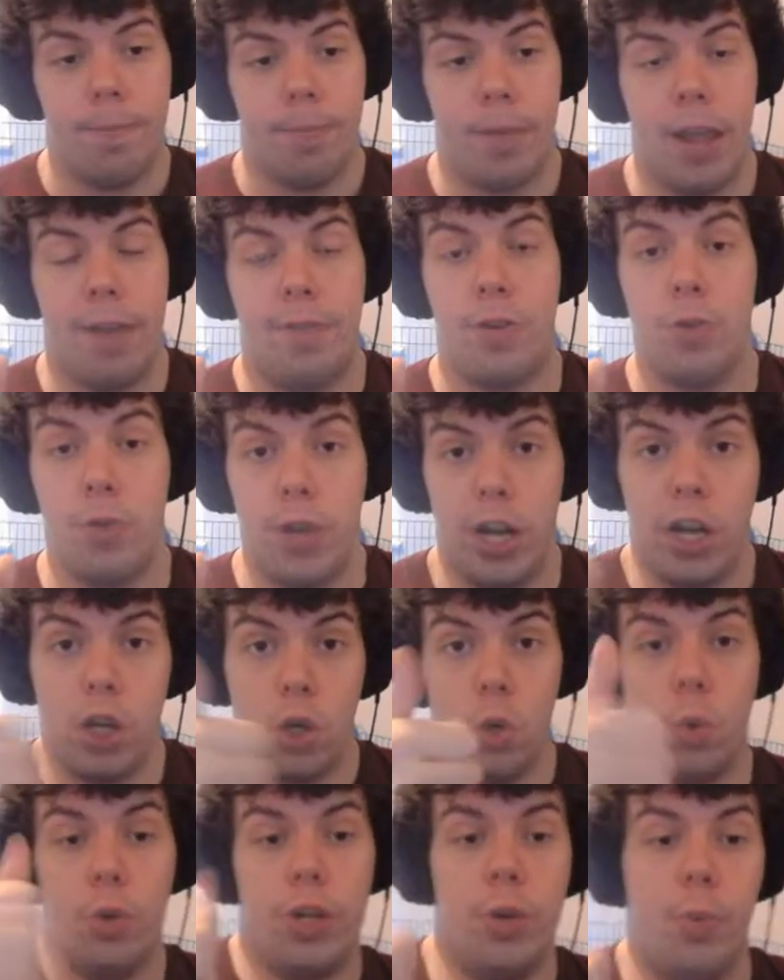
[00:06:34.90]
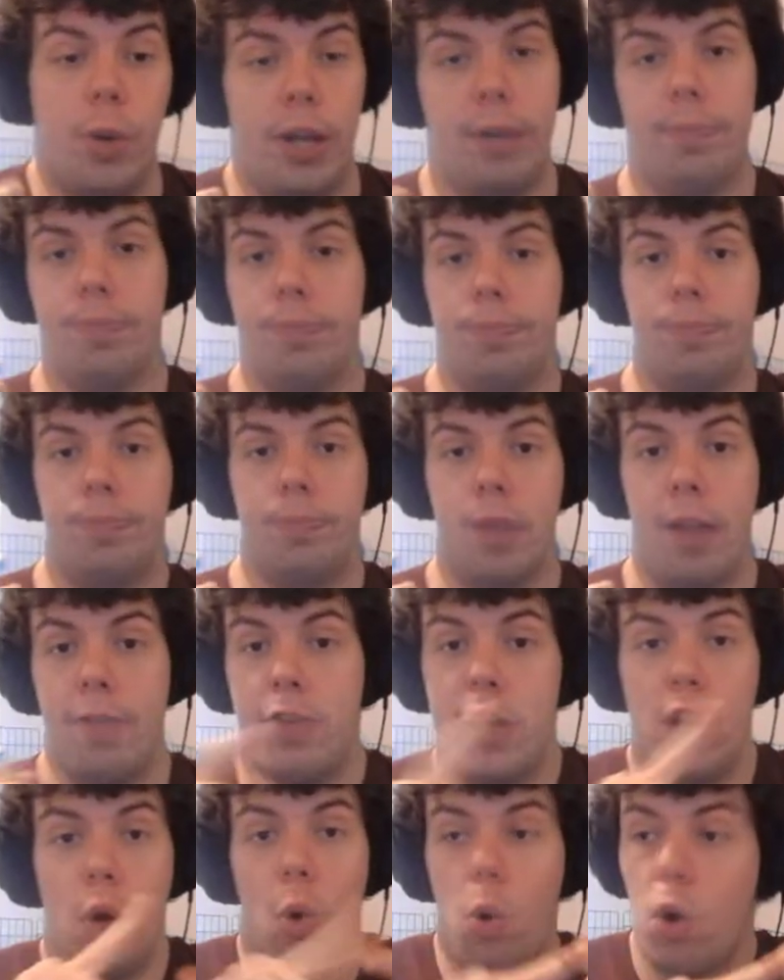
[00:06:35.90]
If you get it, cool, you win. If
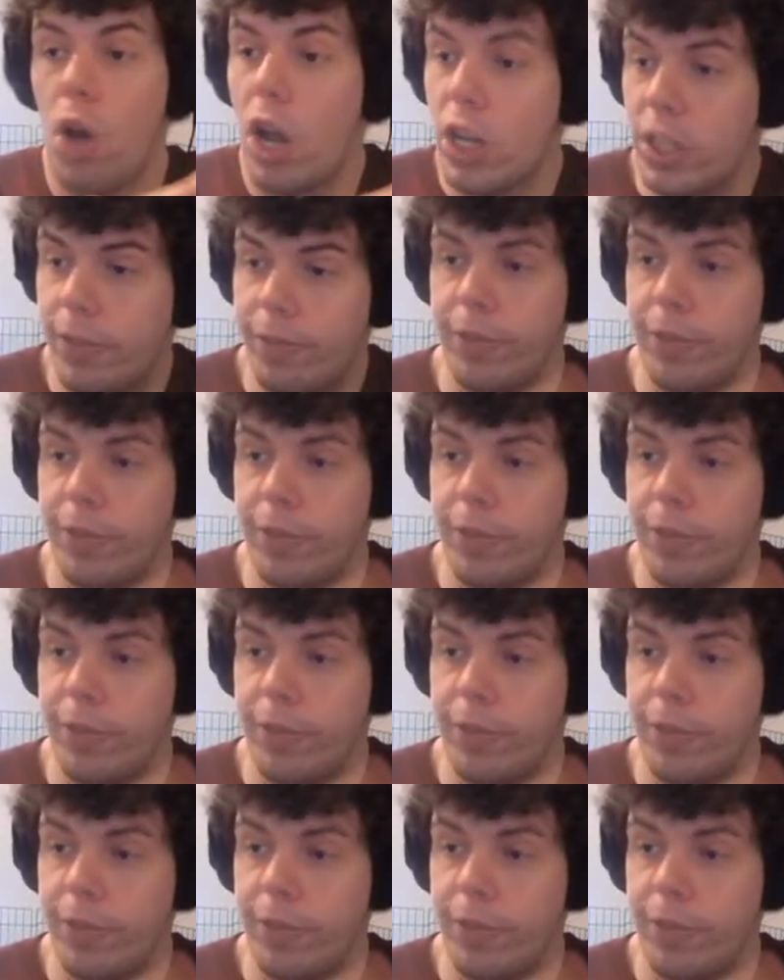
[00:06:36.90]
you get Ordon's